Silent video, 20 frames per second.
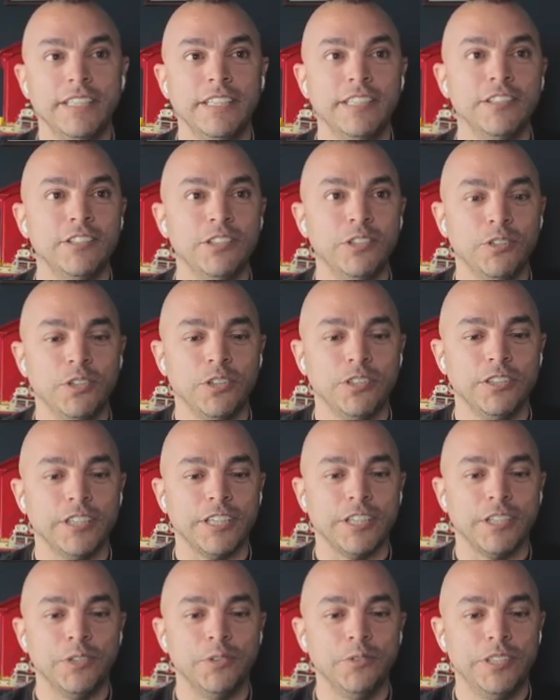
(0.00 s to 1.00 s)
you call a
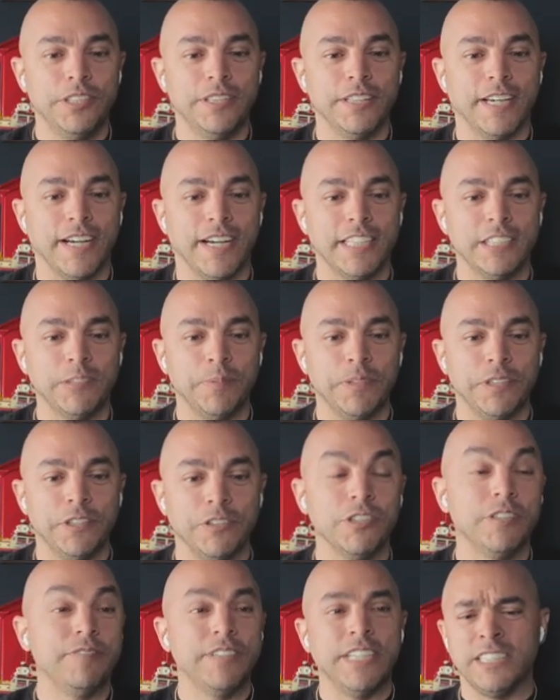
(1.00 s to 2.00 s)
code in the hospital,
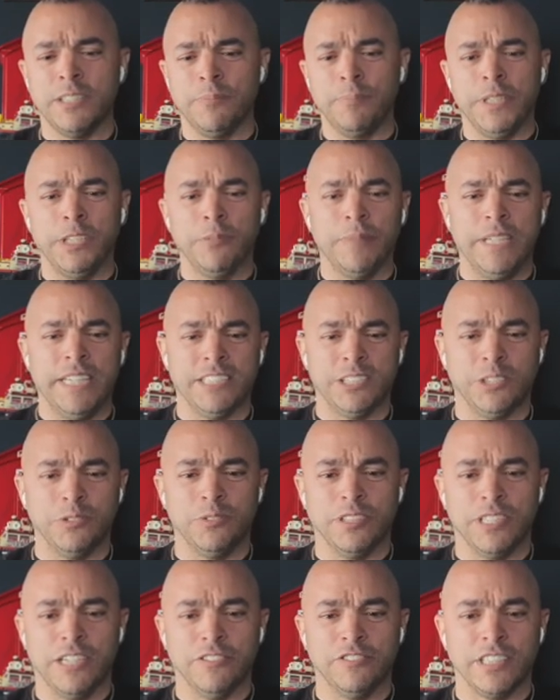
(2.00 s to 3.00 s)
or even as a paramedic
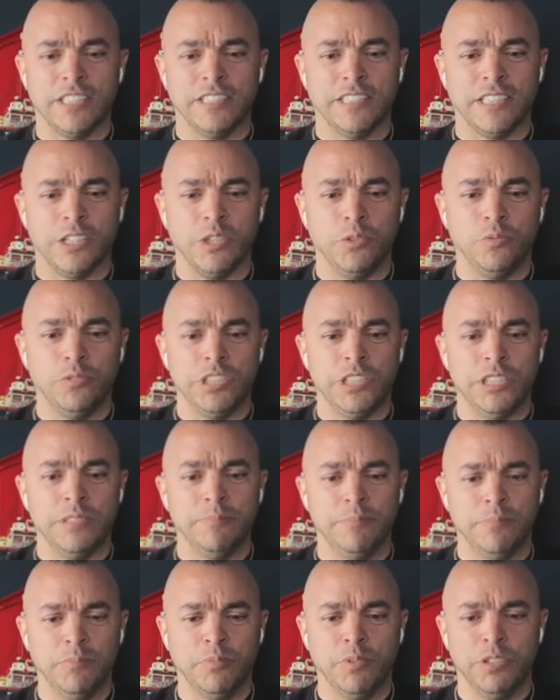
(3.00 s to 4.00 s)
student, I was on the code
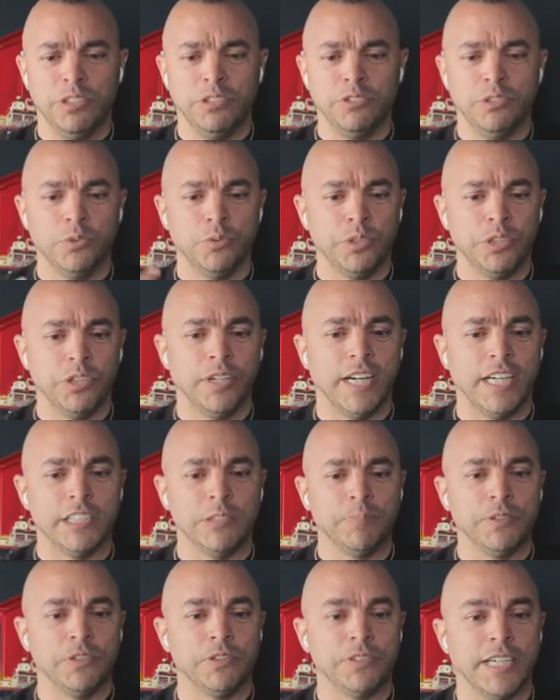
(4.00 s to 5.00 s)
team when you're doing your
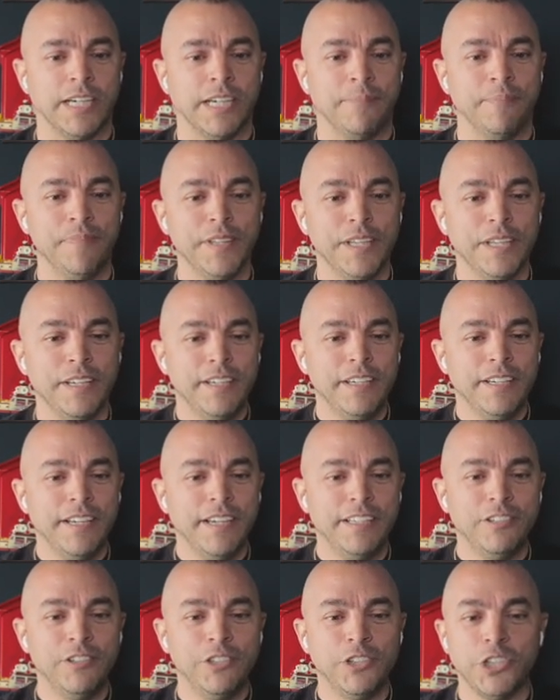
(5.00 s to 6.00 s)
hospital time
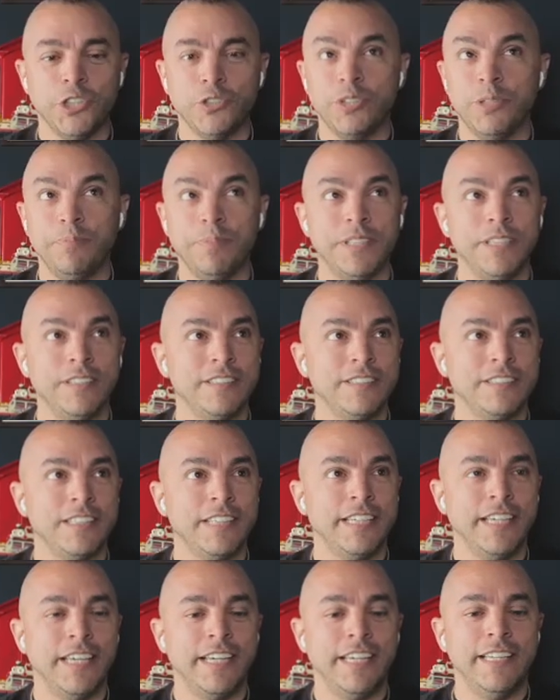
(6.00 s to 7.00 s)
and you show up and there's
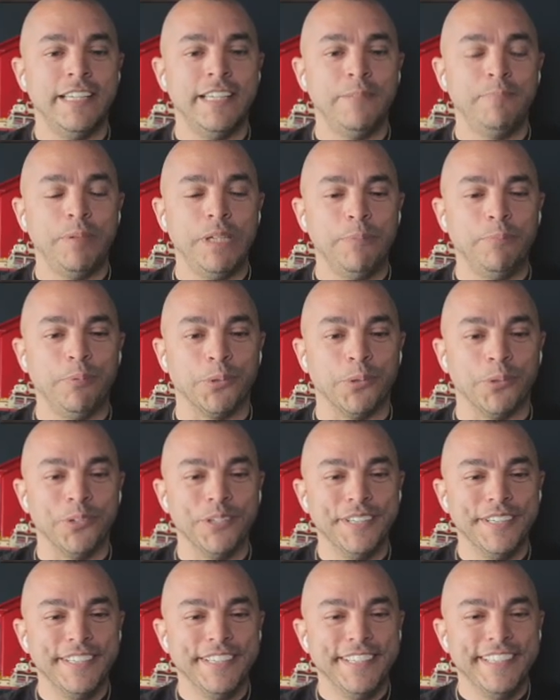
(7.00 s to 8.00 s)
like 80 people.
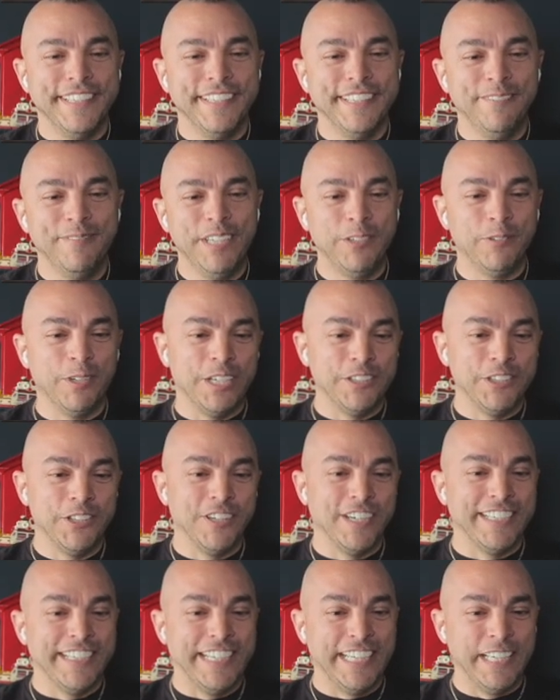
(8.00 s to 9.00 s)
Meanwhile, you're
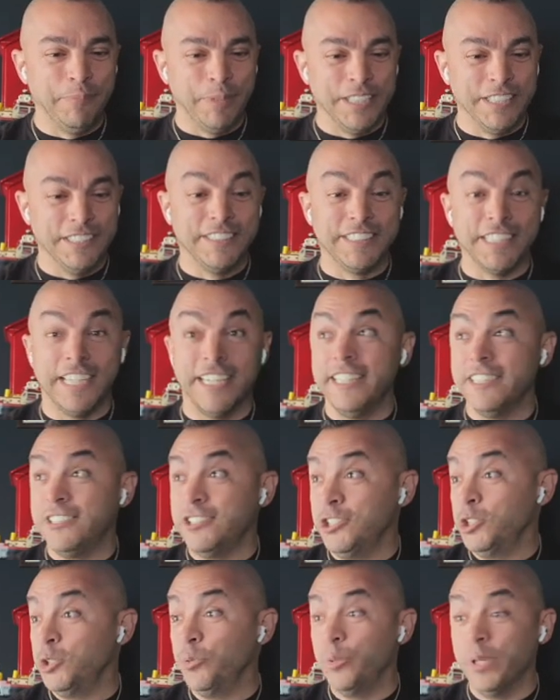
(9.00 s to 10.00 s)
on an ambulance and it's
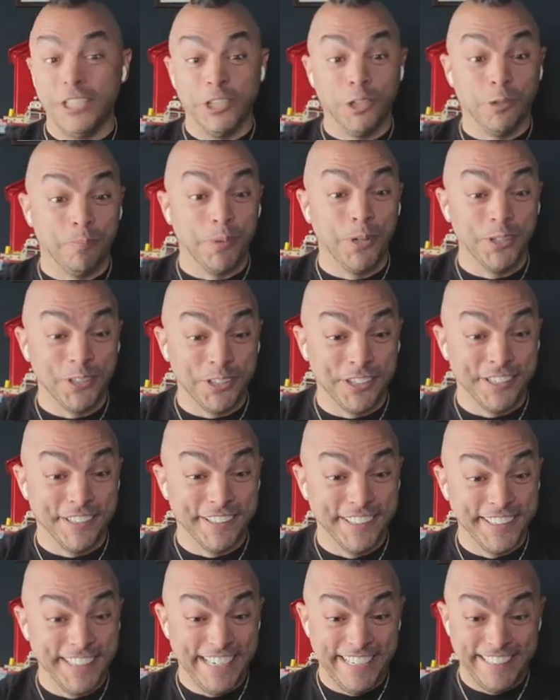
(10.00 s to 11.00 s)
you and your partner,
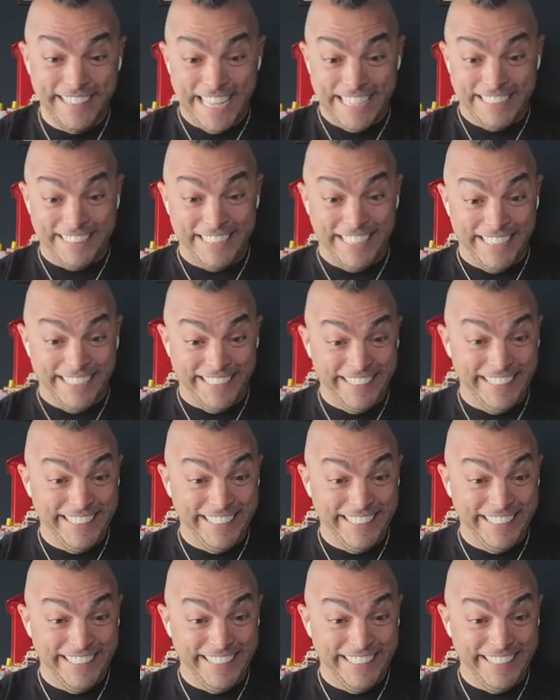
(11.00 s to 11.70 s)
and that's it.